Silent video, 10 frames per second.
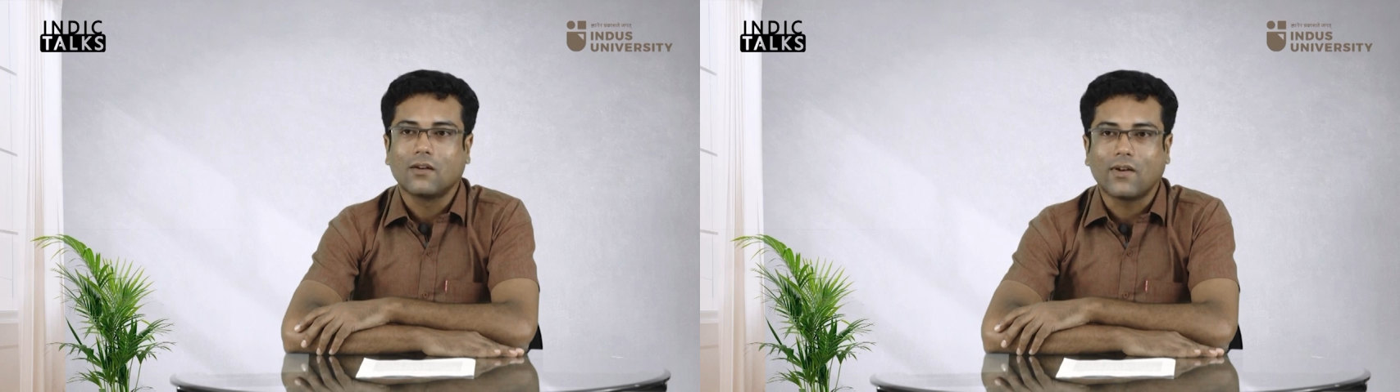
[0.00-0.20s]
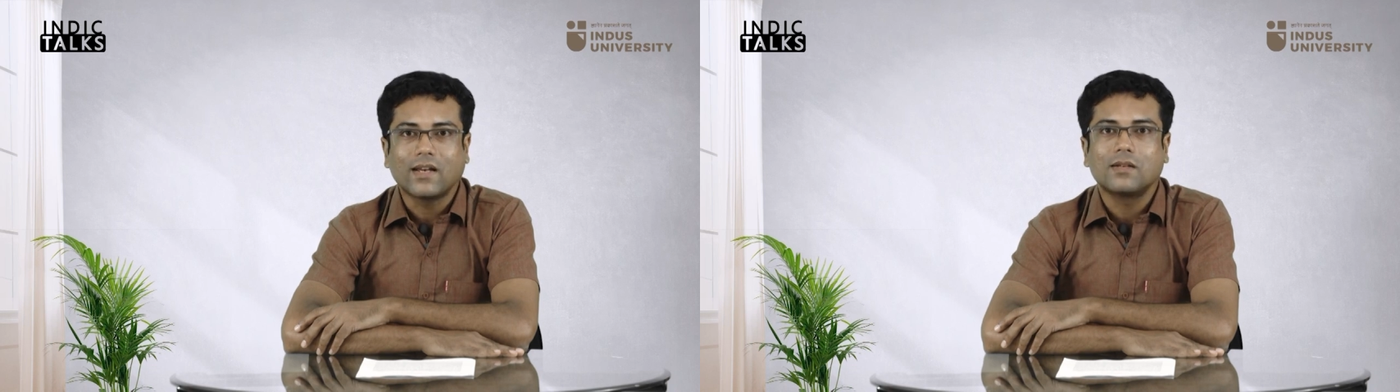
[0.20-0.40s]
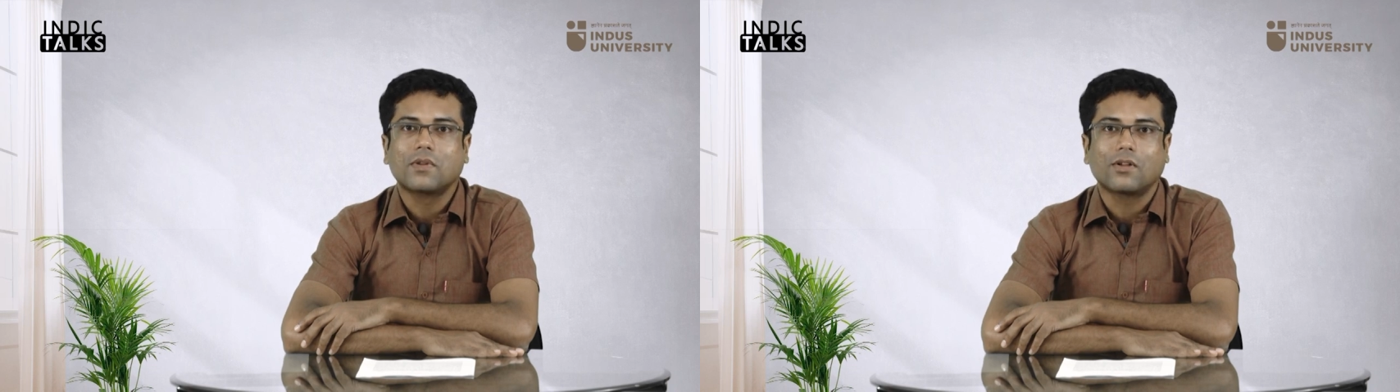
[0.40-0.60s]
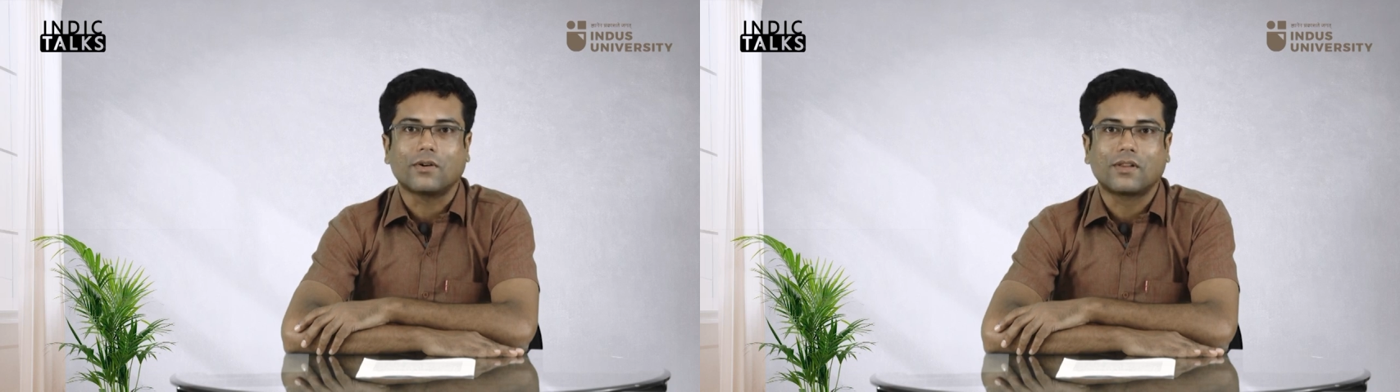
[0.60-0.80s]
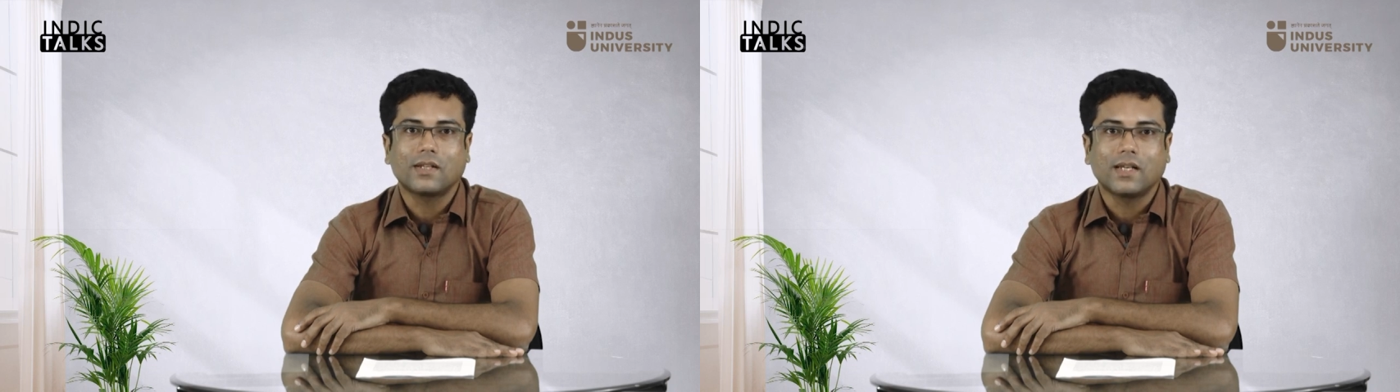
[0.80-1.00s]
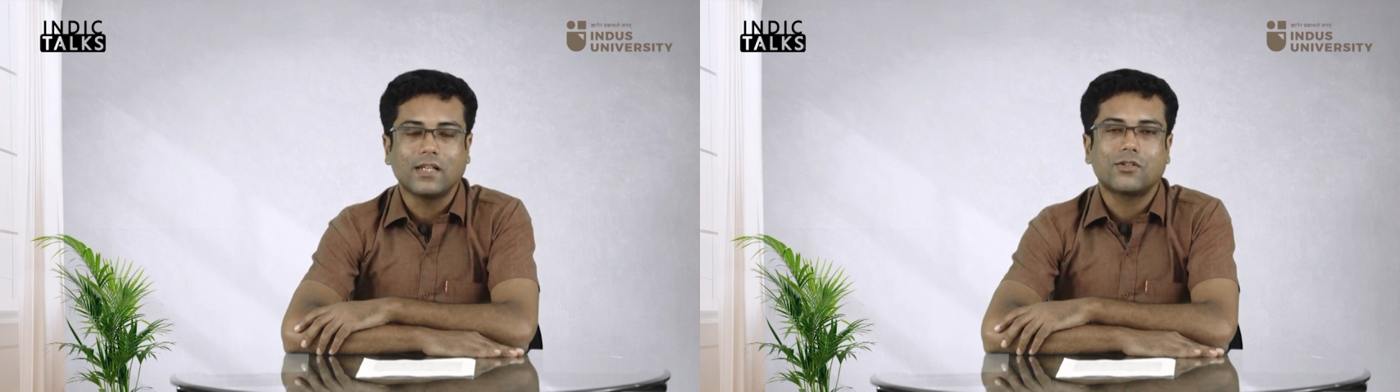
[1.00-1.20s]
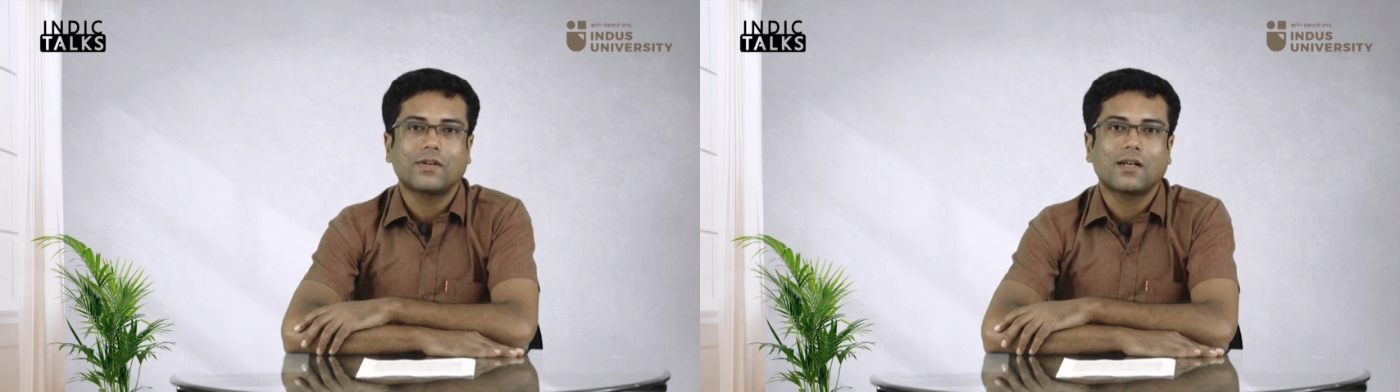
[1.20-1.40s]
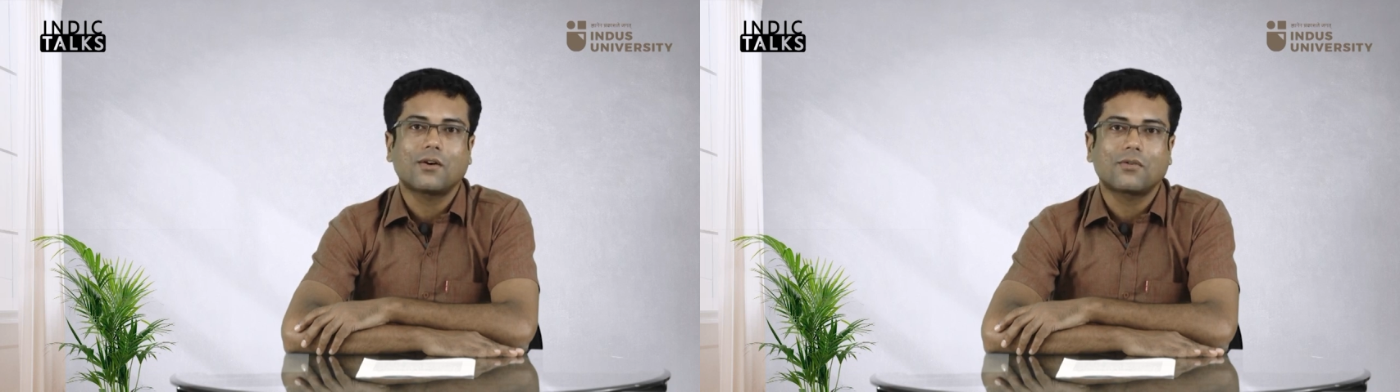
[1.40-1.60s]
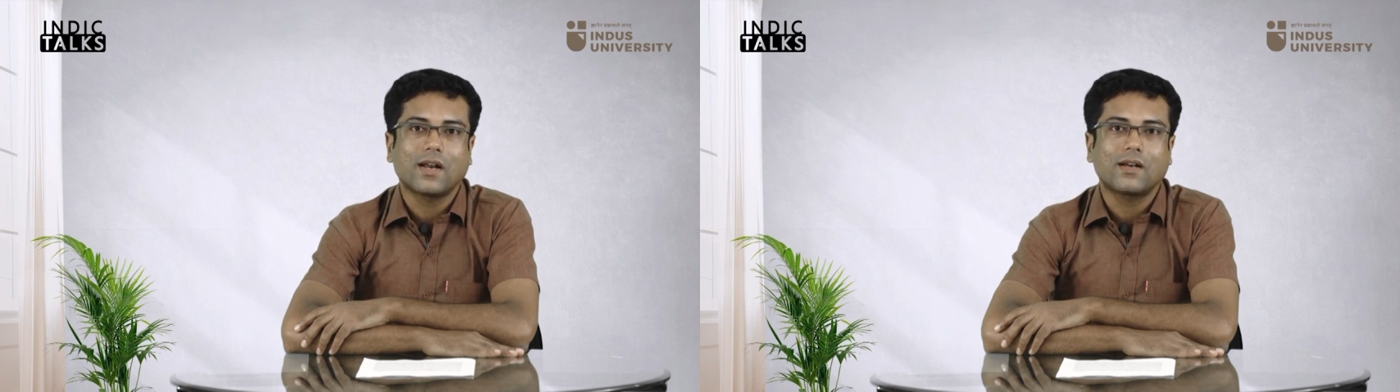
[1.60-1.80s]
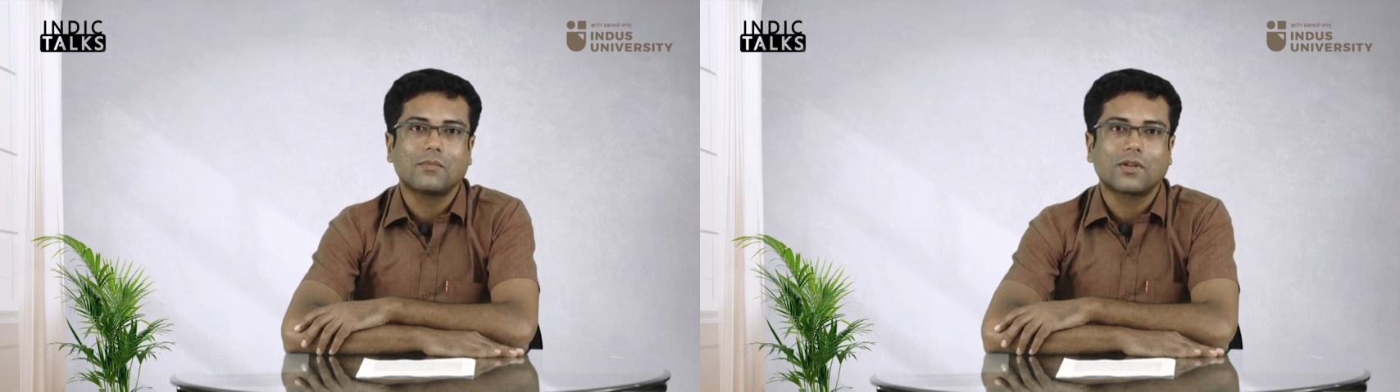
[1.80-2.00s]
random thoughts. He jotted down
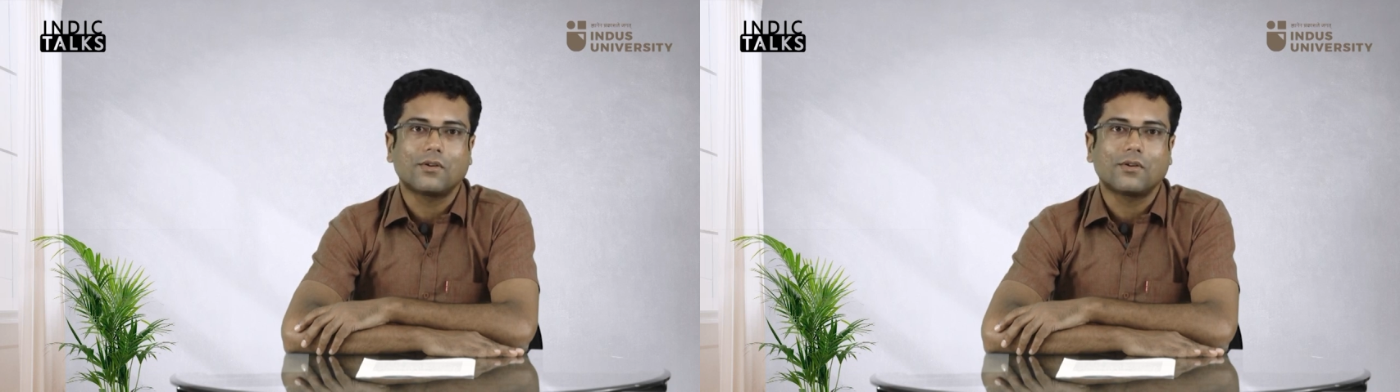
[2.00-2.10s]
random